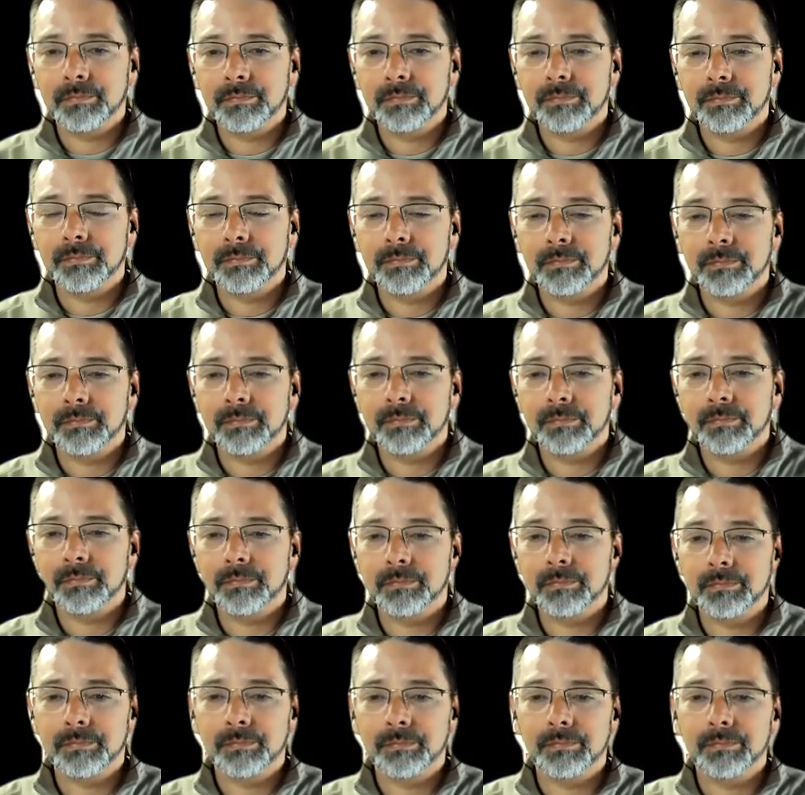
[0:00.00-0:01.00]

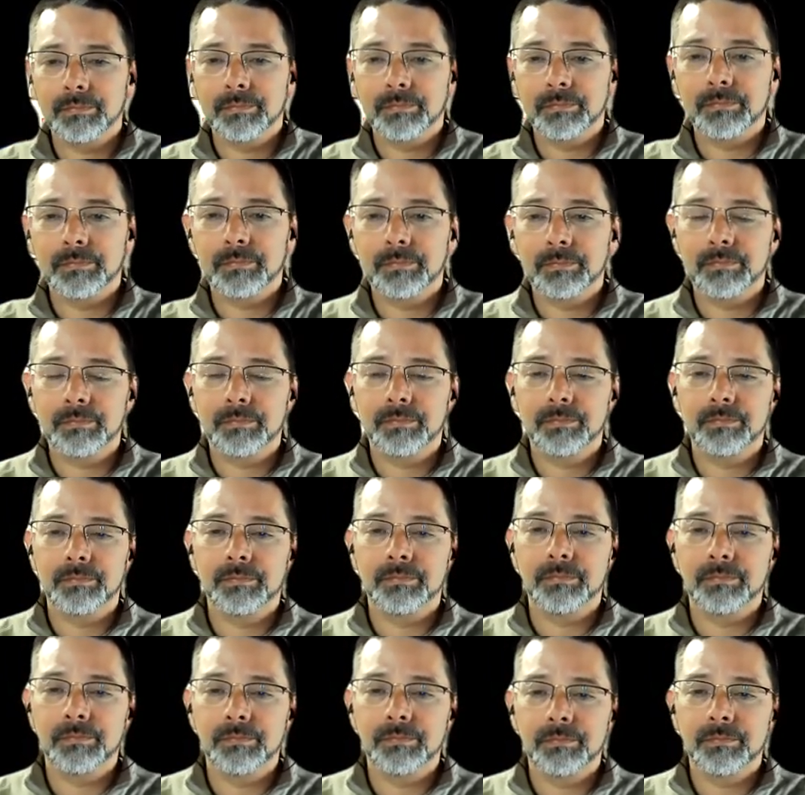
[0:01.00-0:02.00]

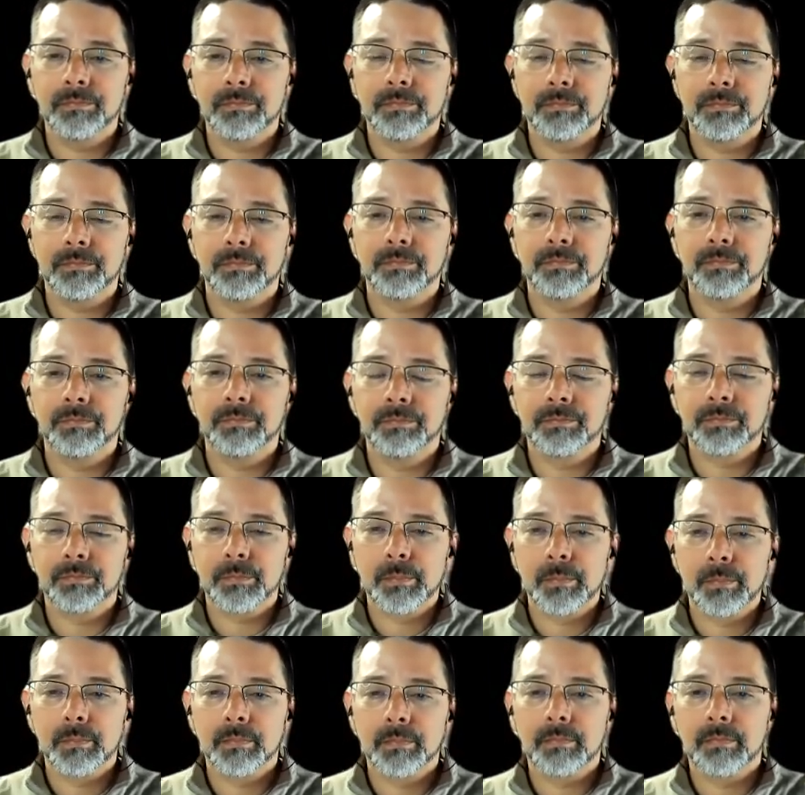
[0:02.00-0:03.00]

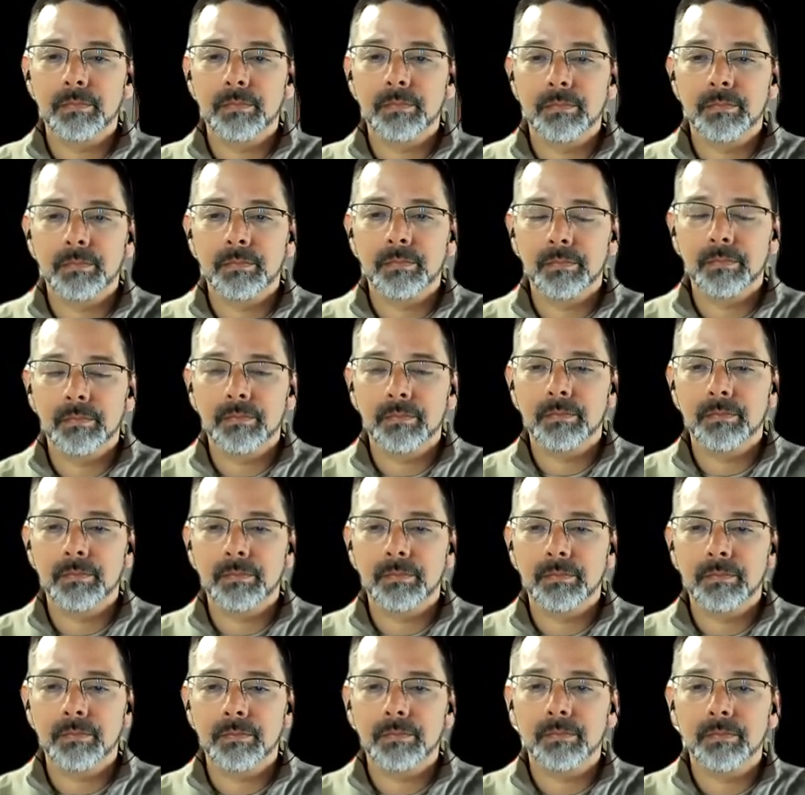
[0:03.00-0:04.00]

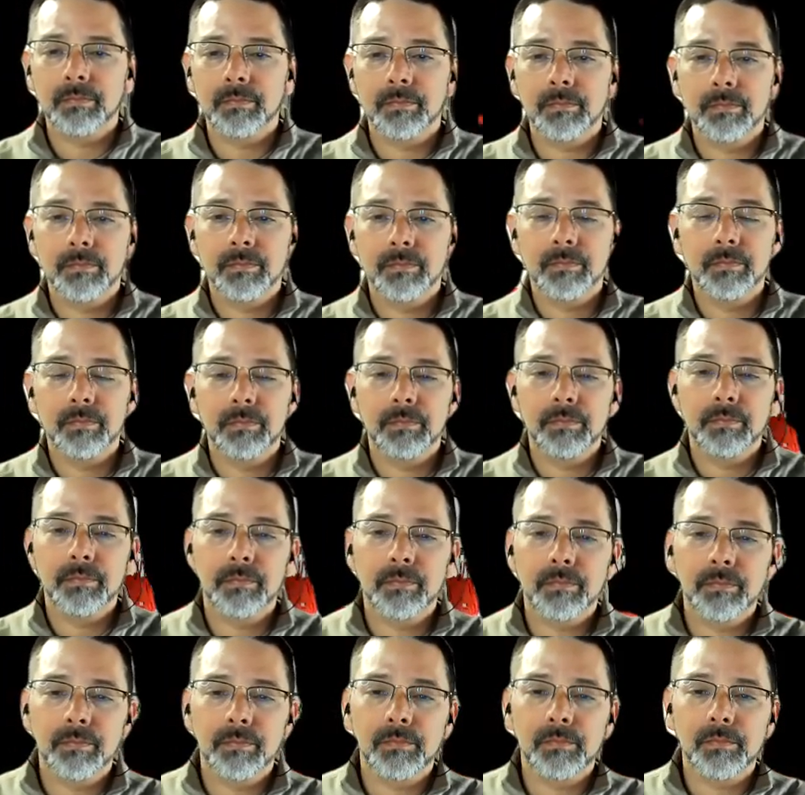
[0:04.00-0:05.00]

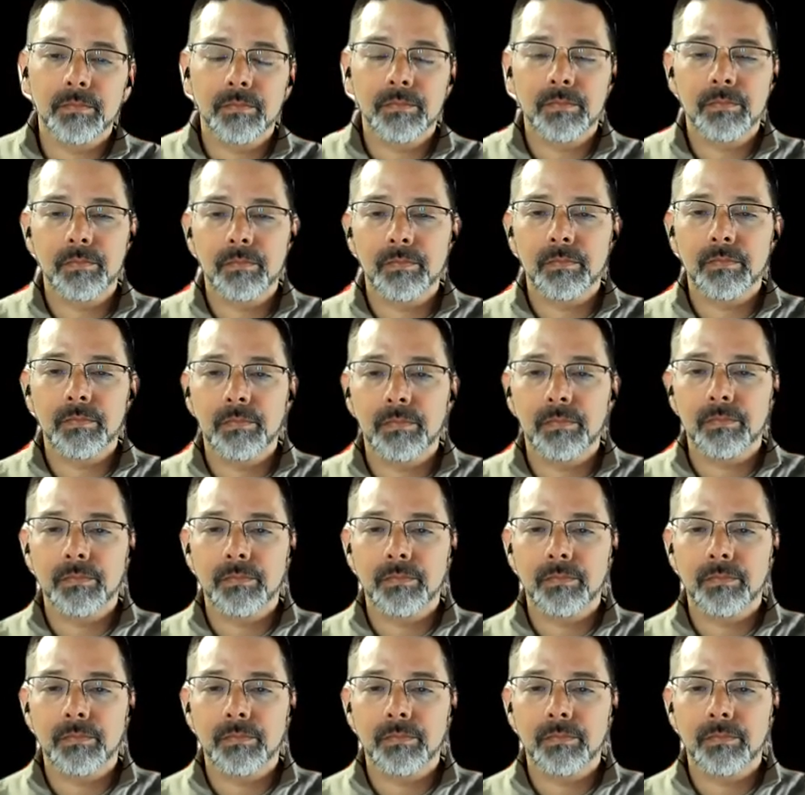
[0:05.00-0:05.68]
This person isn't speaking.